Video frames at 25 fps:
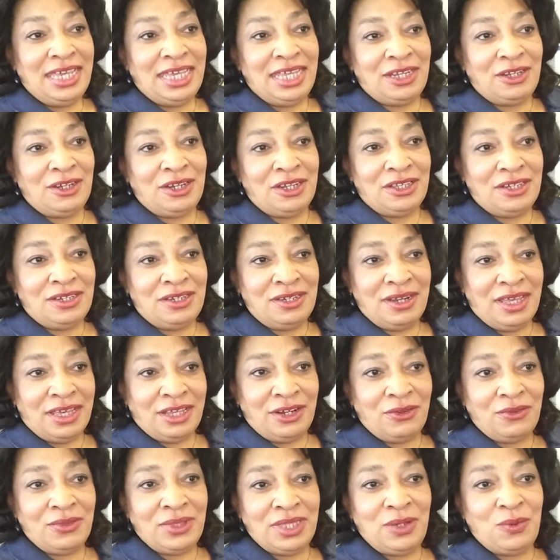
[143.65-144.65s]
And
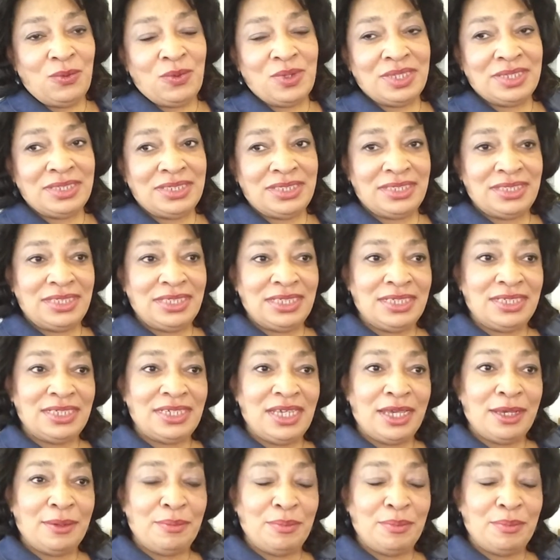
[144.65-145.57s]
not only was it